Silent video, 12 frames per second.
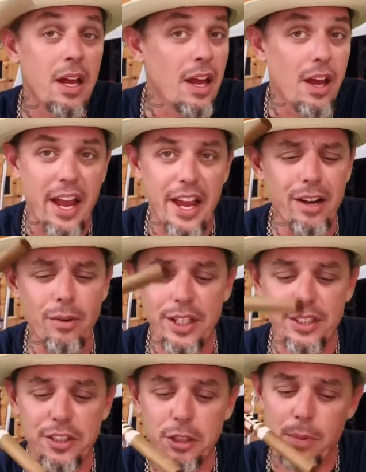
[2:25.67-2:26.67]

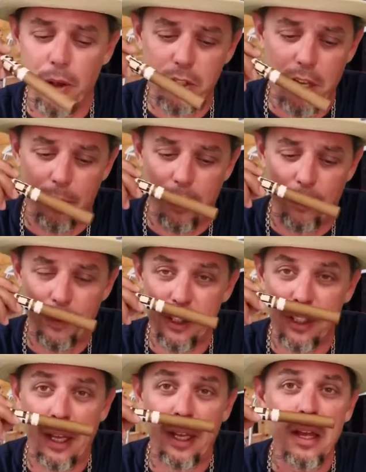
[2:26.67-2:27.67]
Interesting smells coming off this
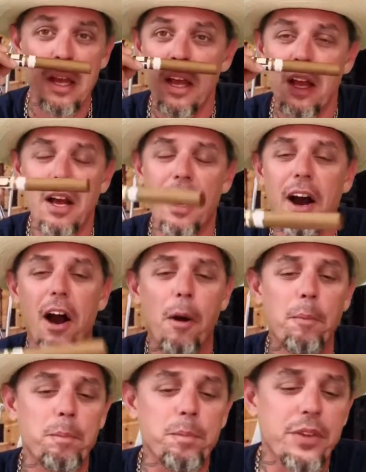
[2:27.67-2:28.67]
thing.
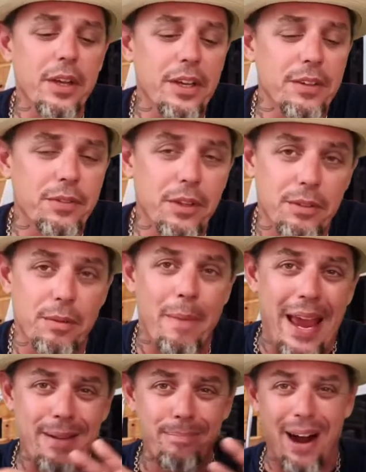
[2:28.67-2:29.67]
The
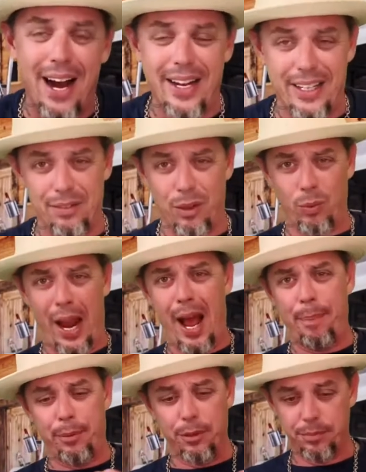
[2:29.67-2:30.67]
main body, the
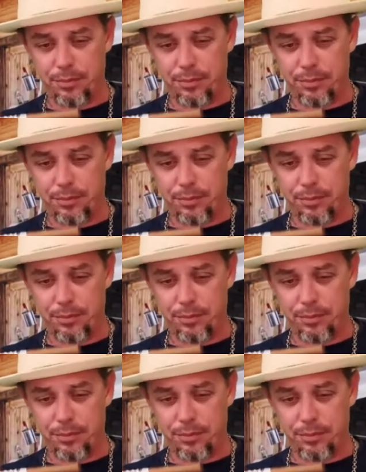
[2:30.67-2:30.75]
wrapper,